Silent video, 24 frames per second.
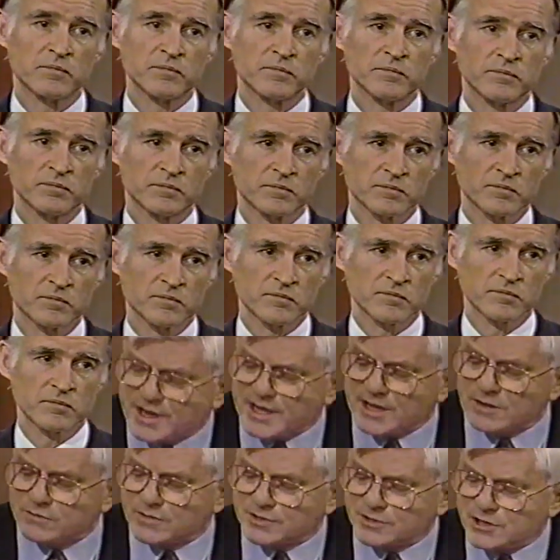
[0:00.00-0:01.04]
that you
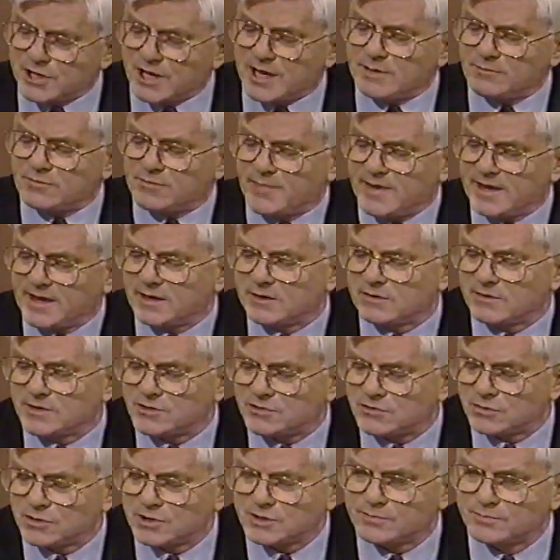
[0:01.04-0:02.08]
agree with James Baker and
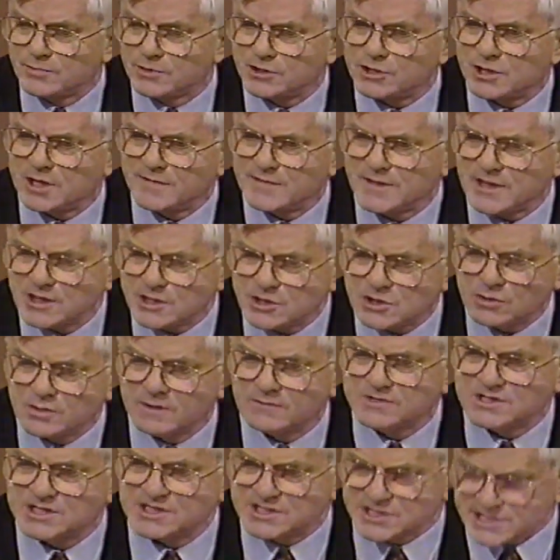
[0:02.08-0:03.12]
George Bush on the issue
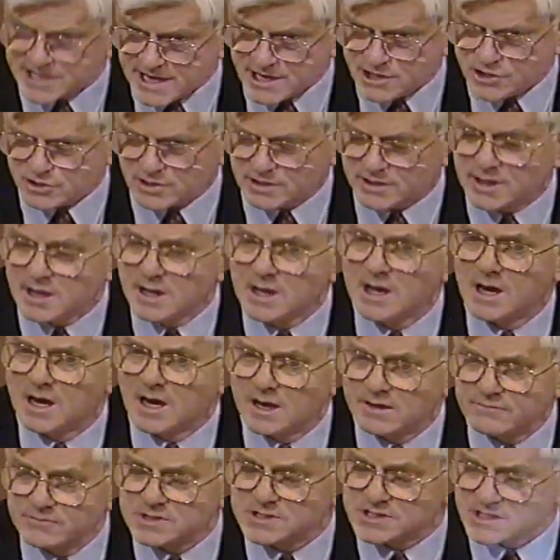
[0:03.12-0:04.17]
of cessation
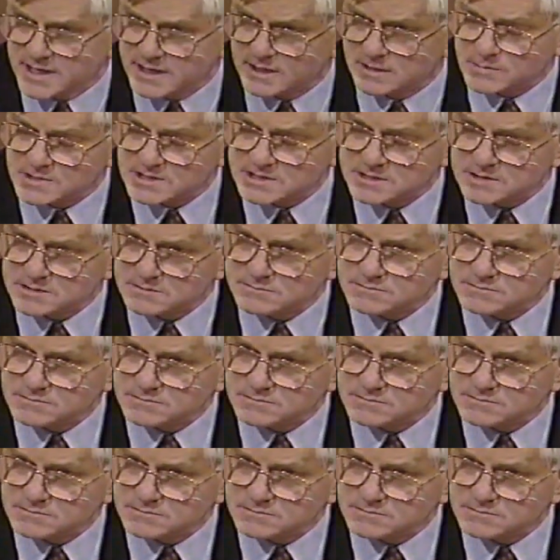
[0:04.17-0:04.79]
of the settlements?